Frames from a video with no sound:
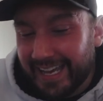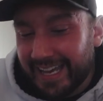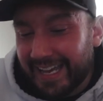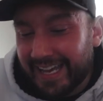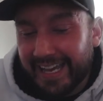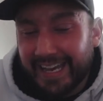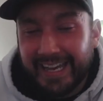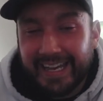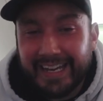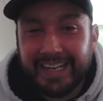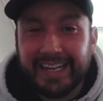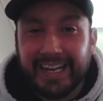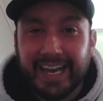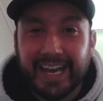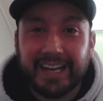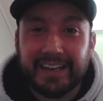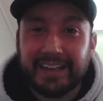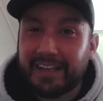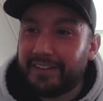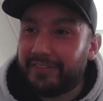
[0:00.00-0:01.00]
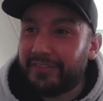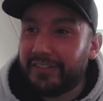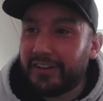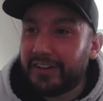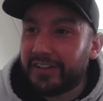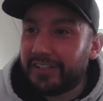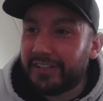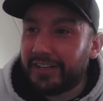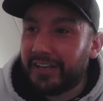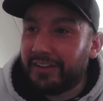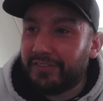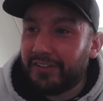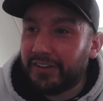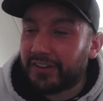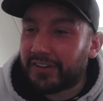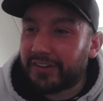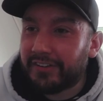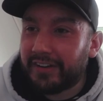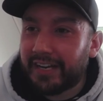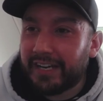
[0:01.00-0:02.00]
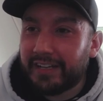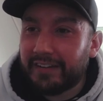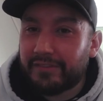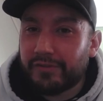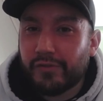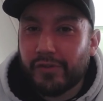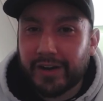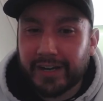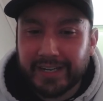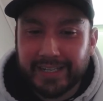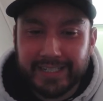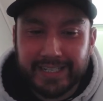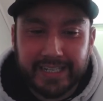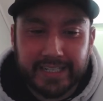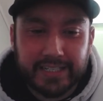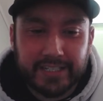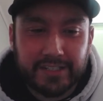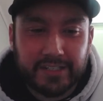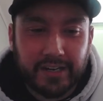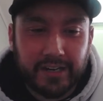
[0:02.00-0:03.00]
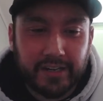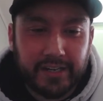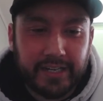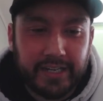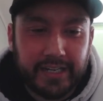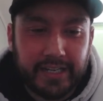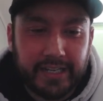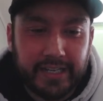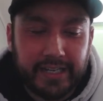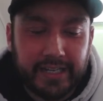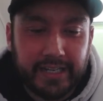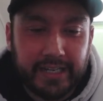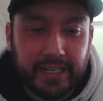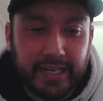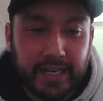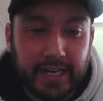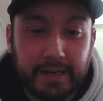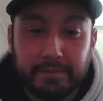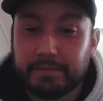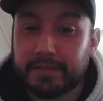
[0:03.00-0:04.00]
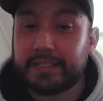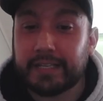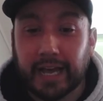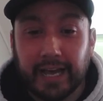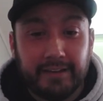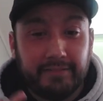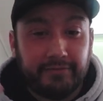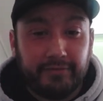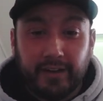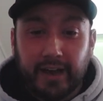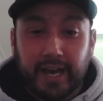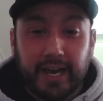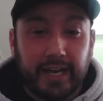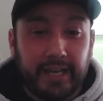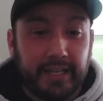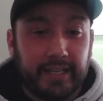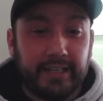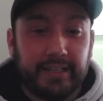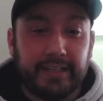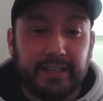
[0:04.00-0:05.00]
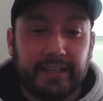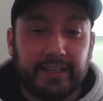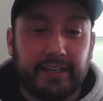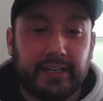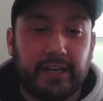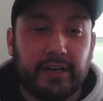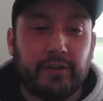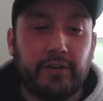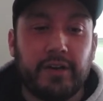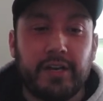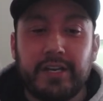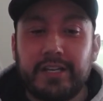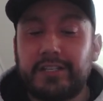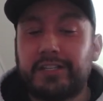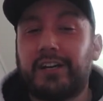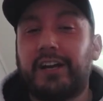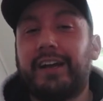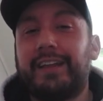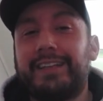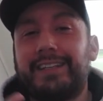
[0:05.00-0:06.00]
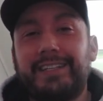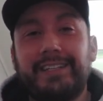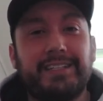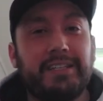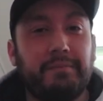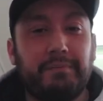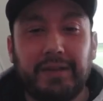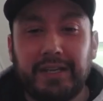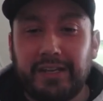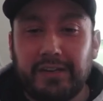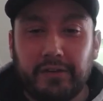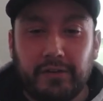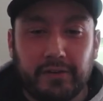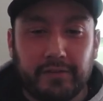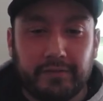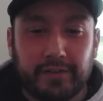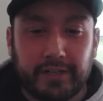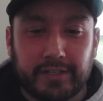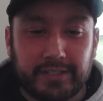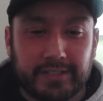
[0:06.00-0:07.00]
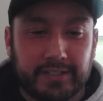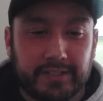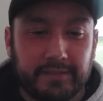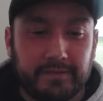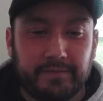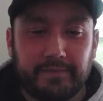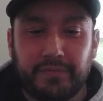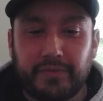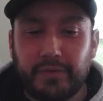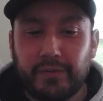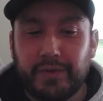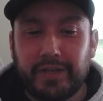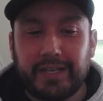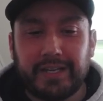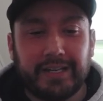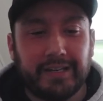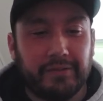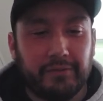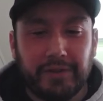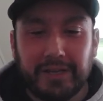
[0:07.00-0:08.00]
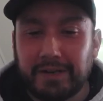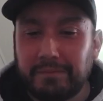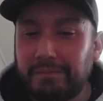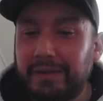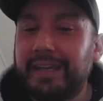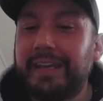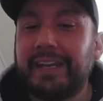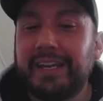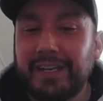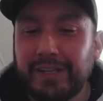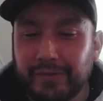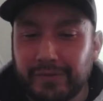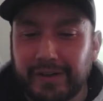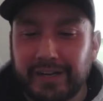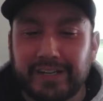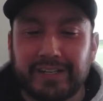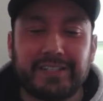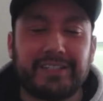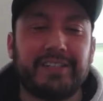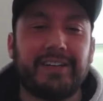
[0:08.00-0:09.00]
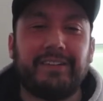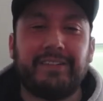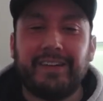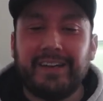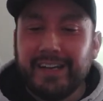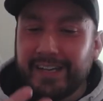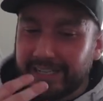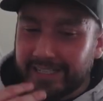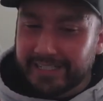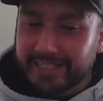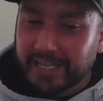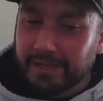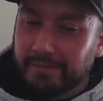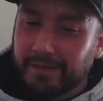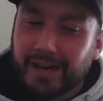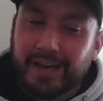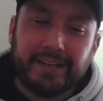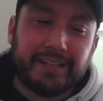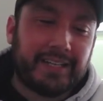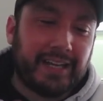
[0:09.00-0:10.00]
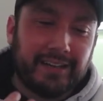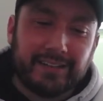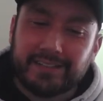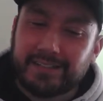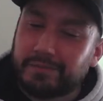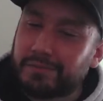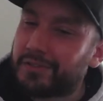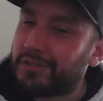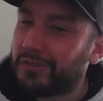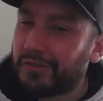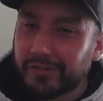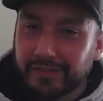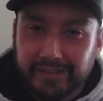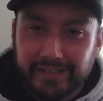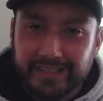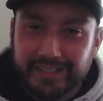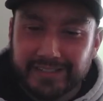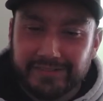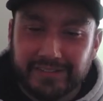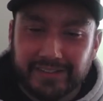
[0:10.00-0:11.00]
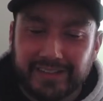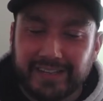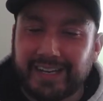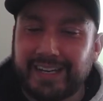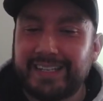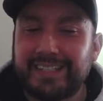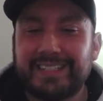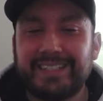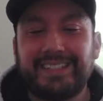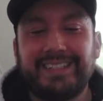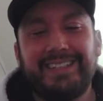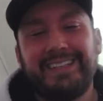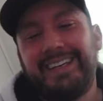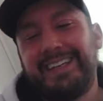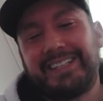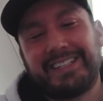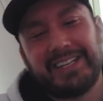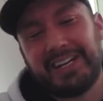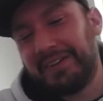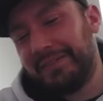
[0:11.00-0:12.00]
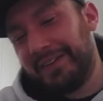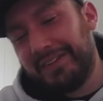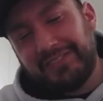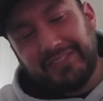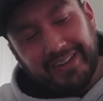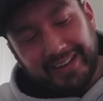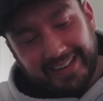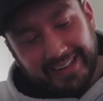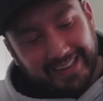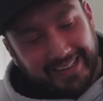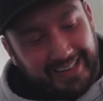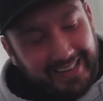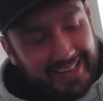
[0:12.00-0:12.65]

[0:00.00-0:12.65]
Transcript: and yeah, if you're if you're a creative wanting to get started in um, sci-fi, you know, Star Atlas is a big universe. We can we can be anywhere. So just come on, tell some stories with us. It's gonna be fun.